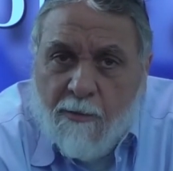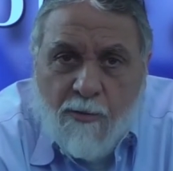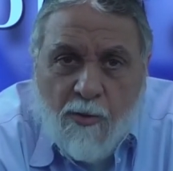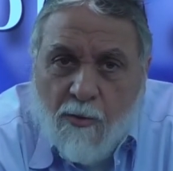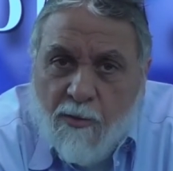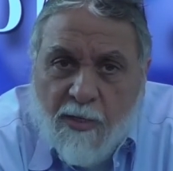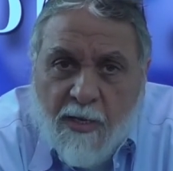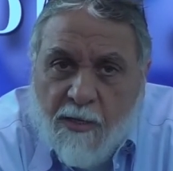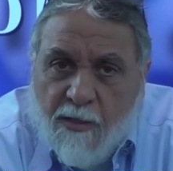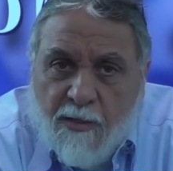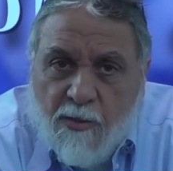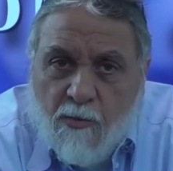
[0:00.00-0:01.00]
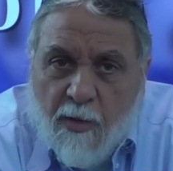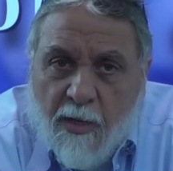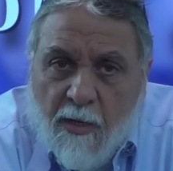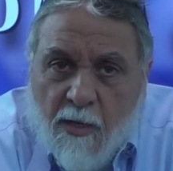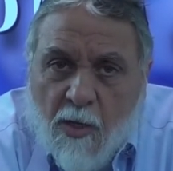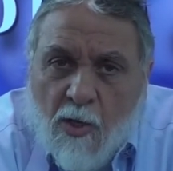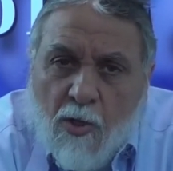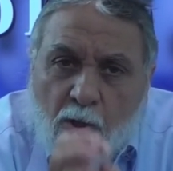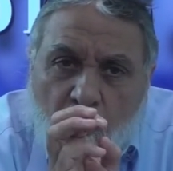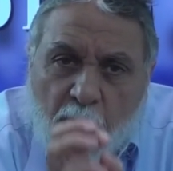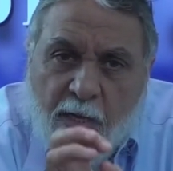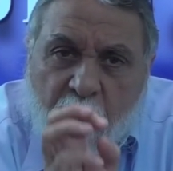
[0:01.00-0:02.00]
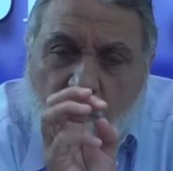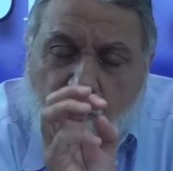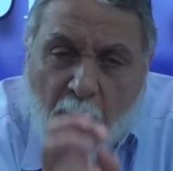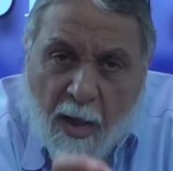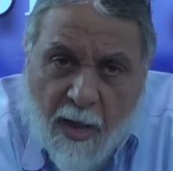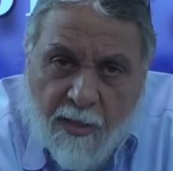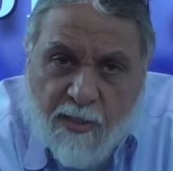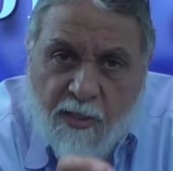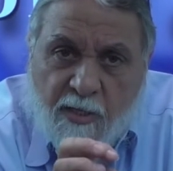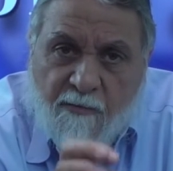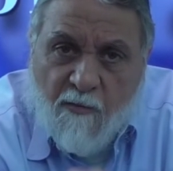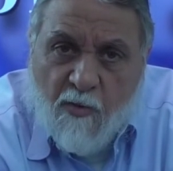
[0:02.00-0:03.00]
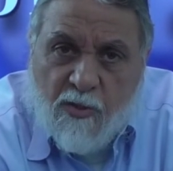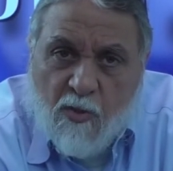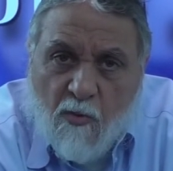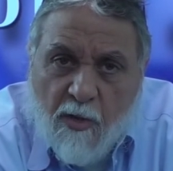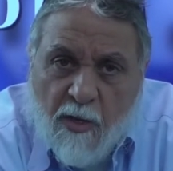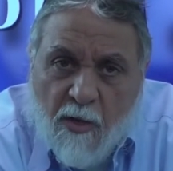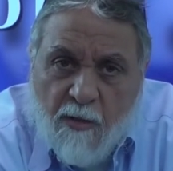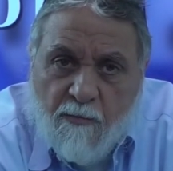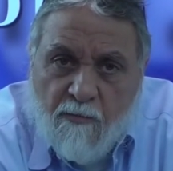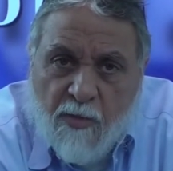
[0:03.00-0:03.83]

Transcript: don't look at it this way. Look at the positive of what's going on.